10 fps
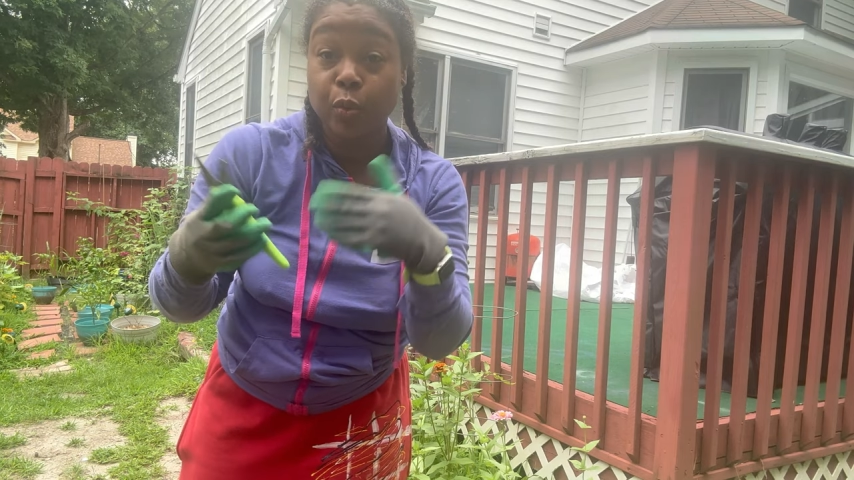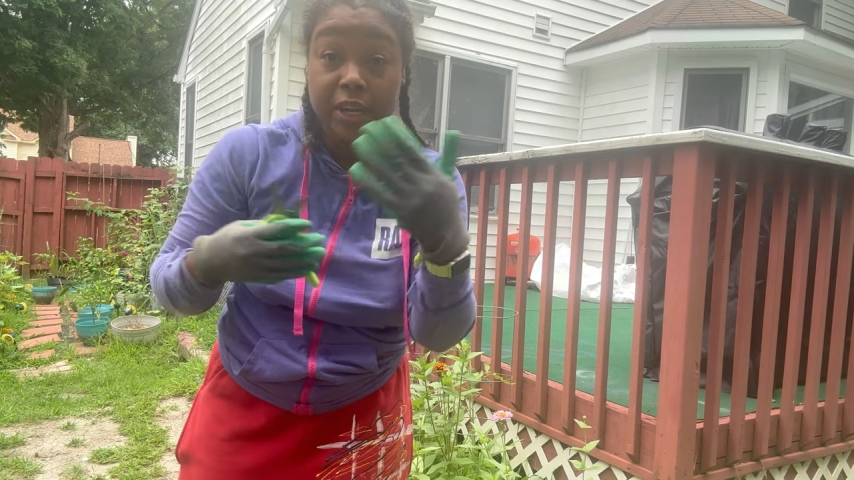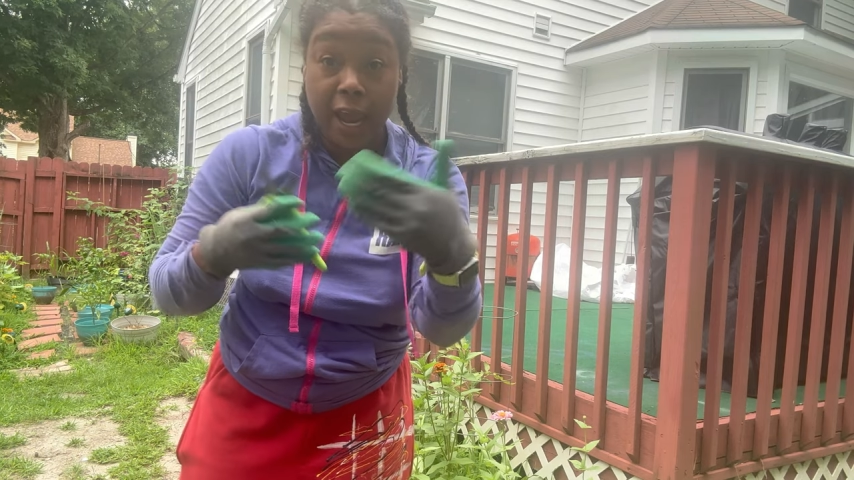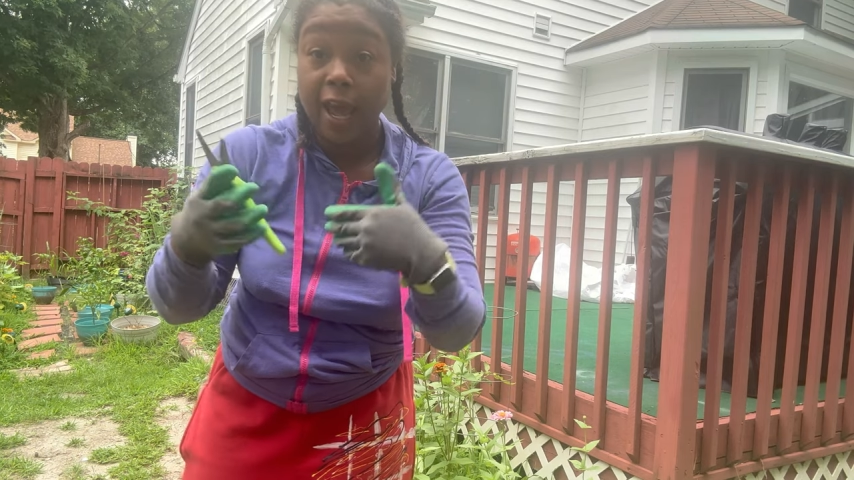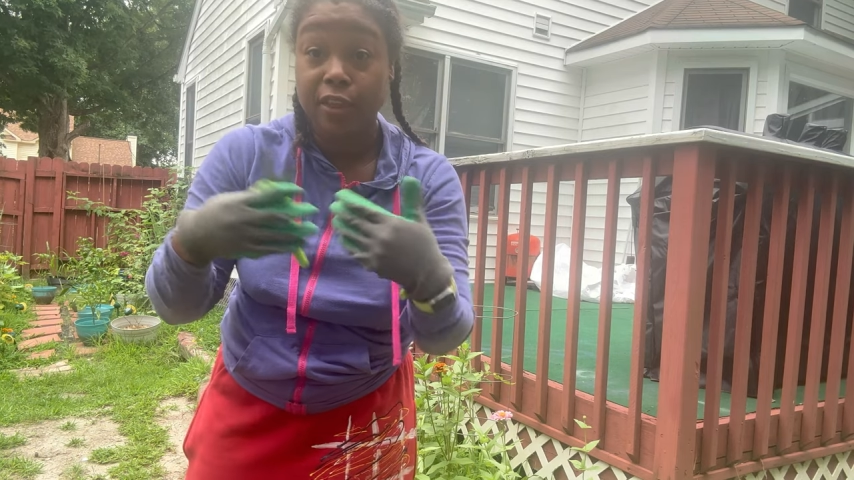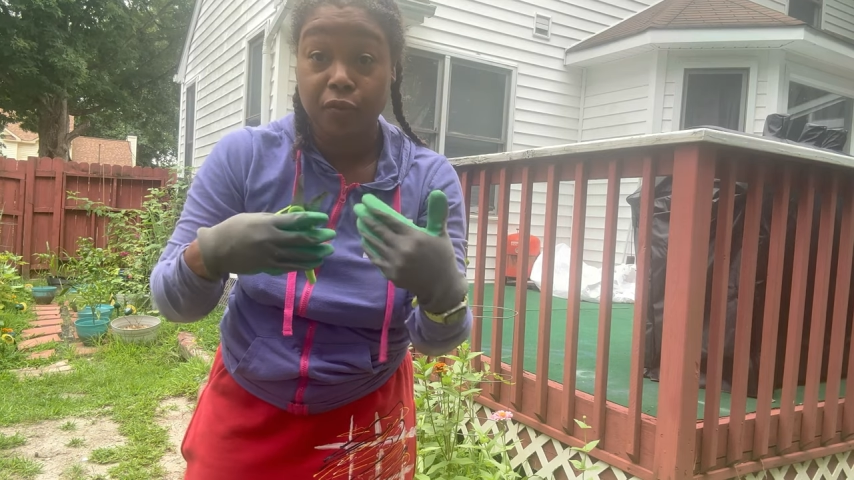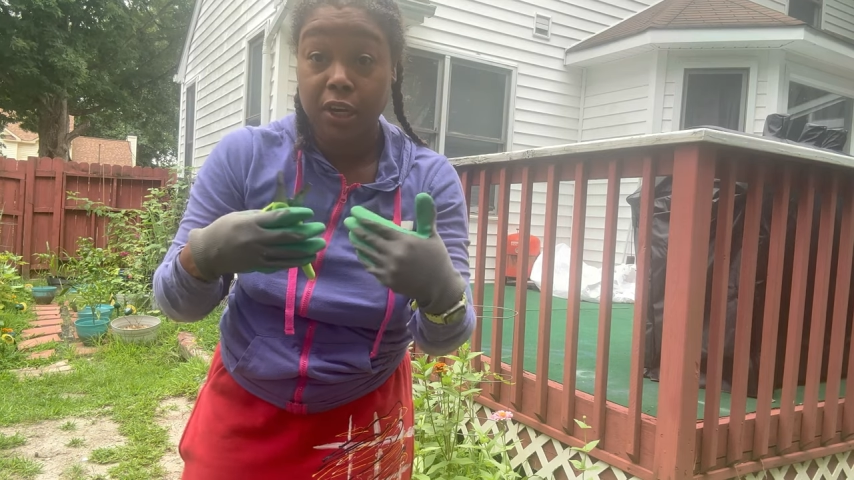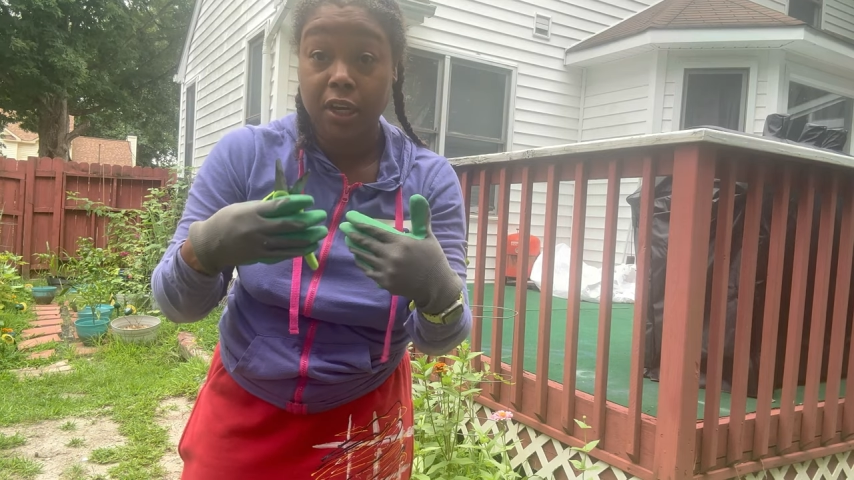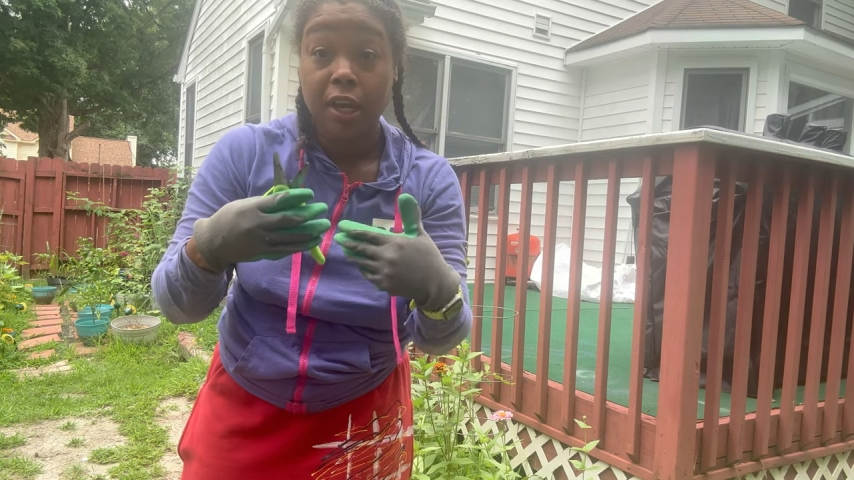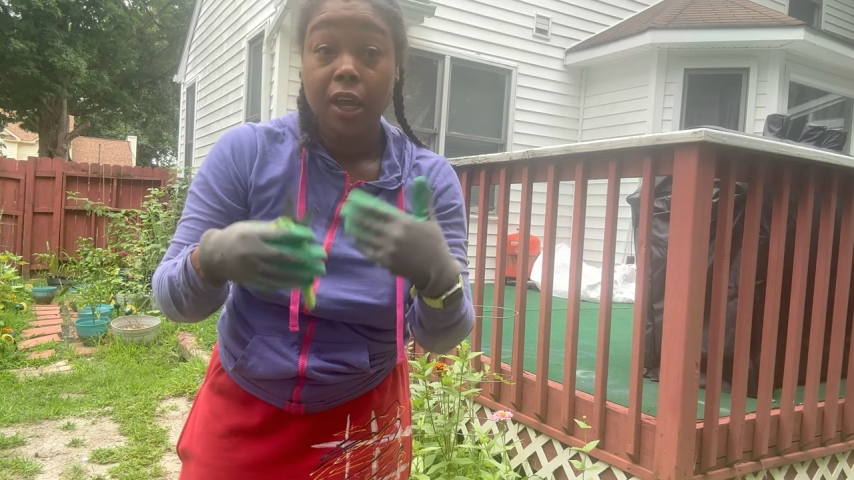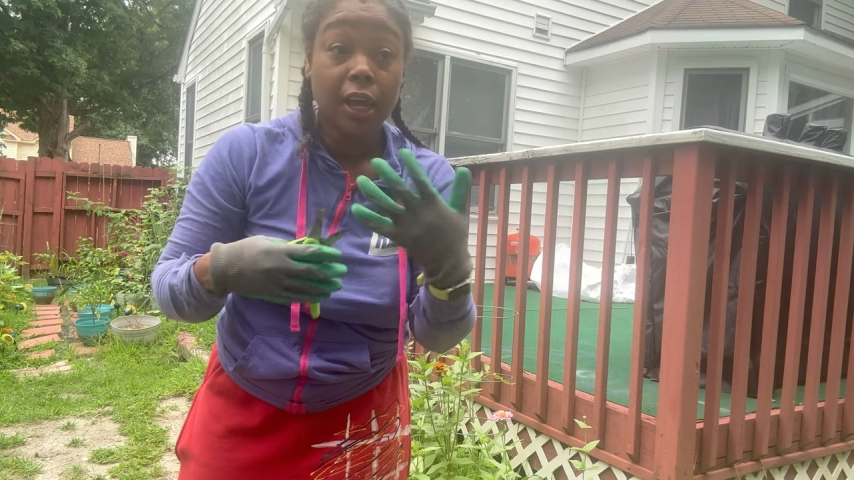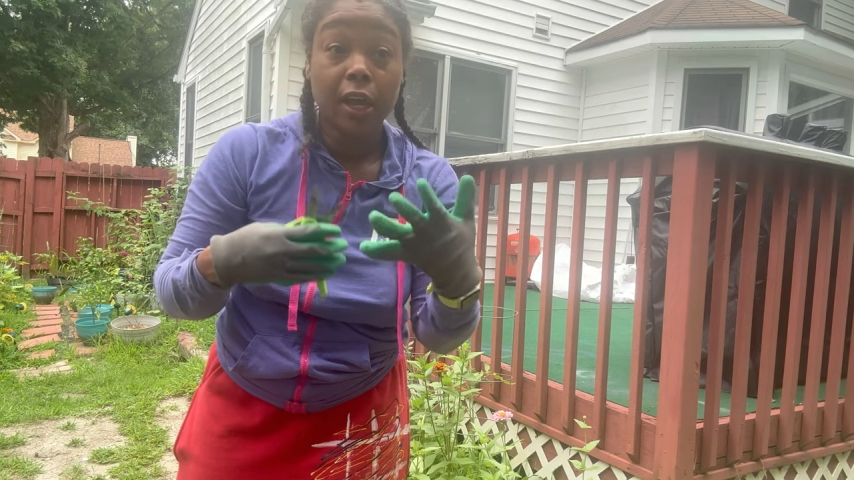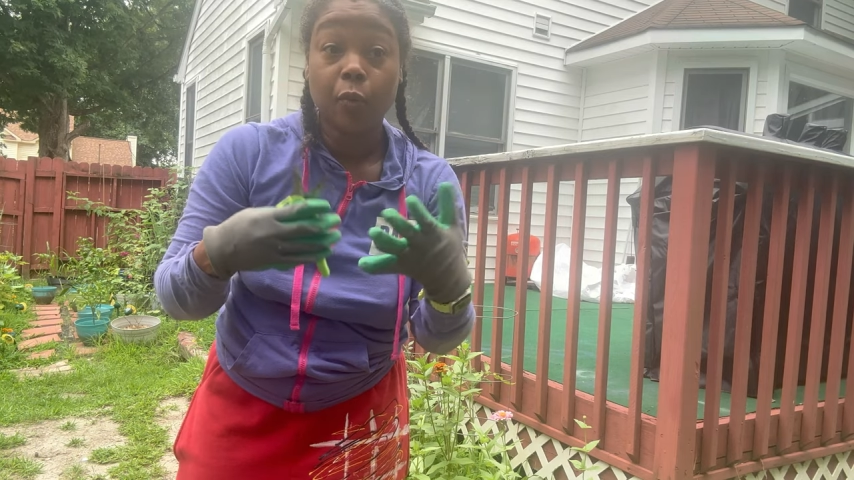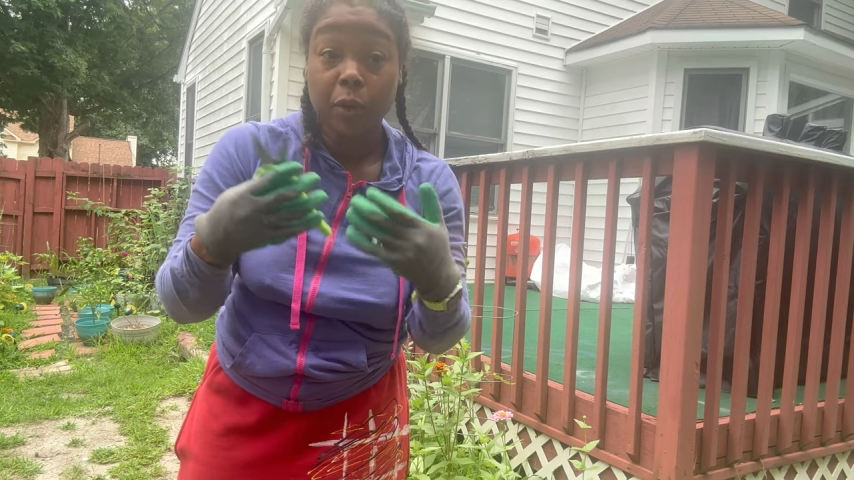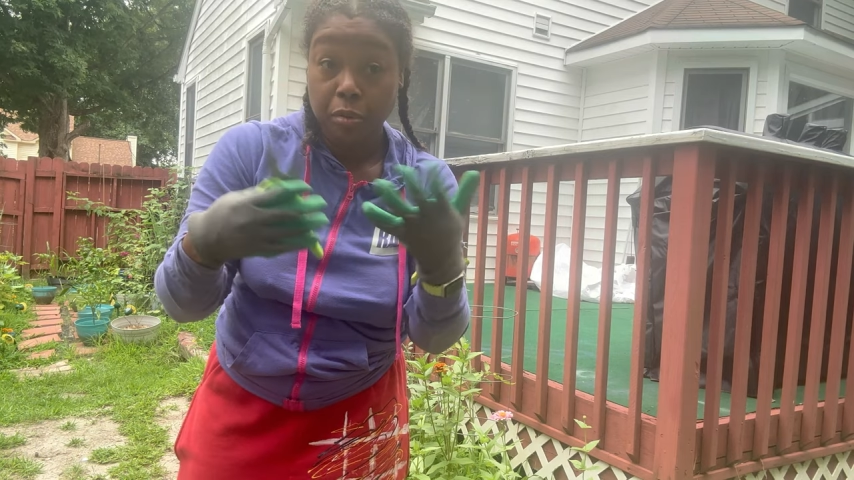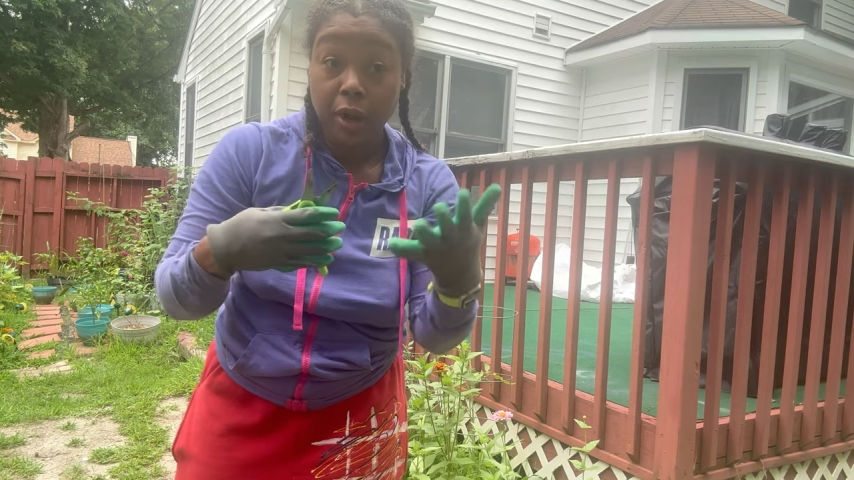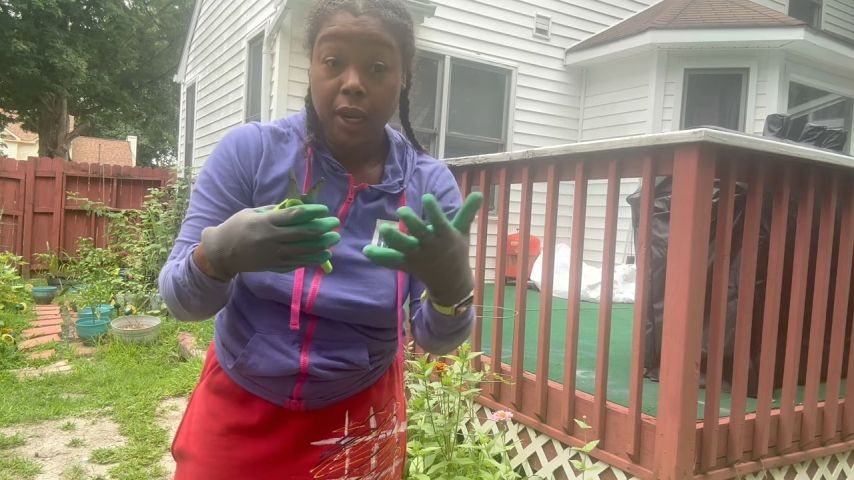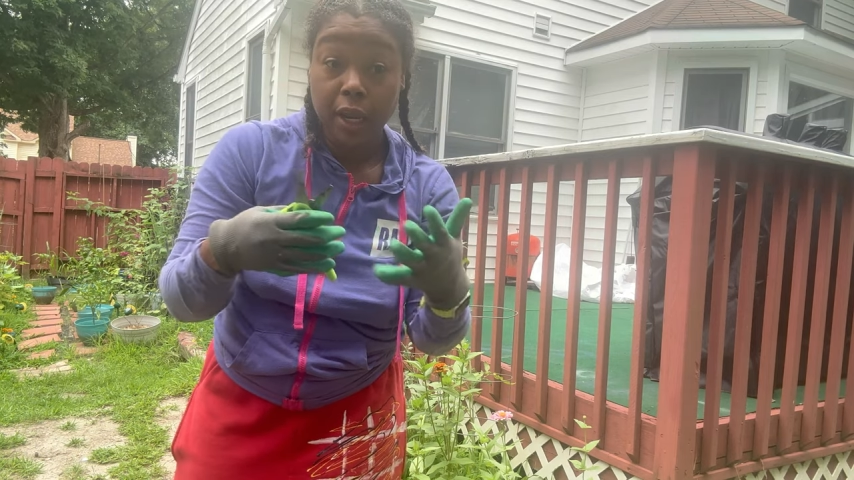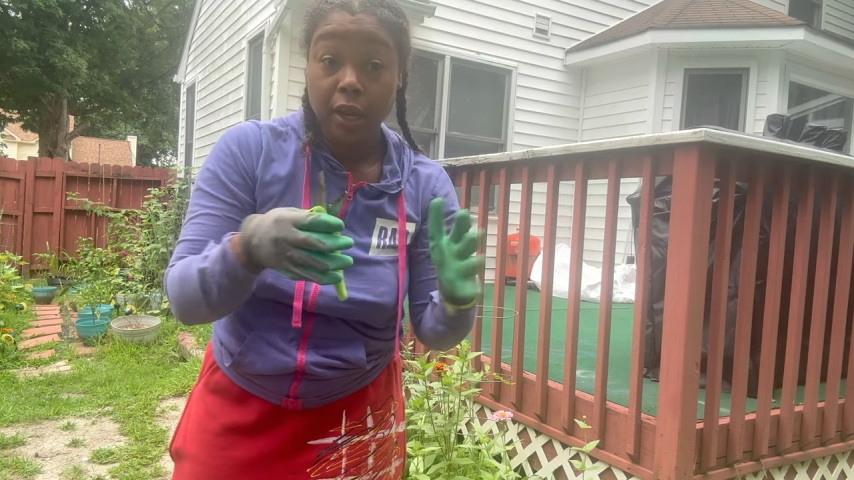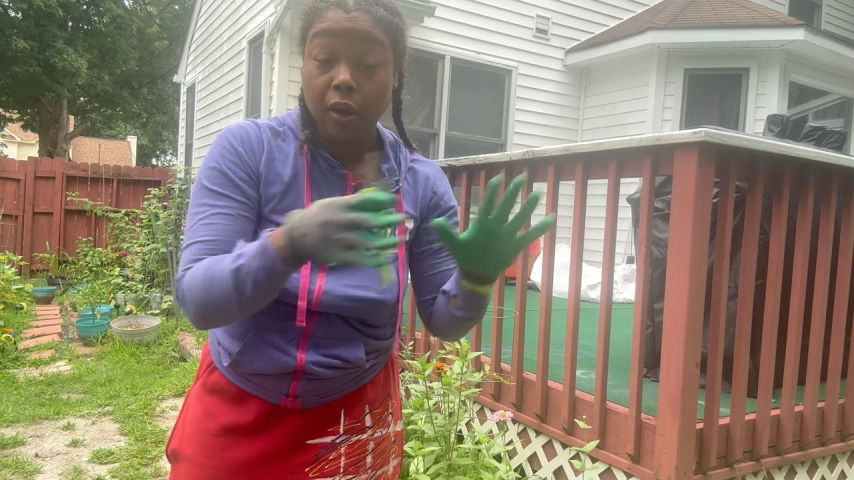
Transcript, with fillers: We gathering and we praying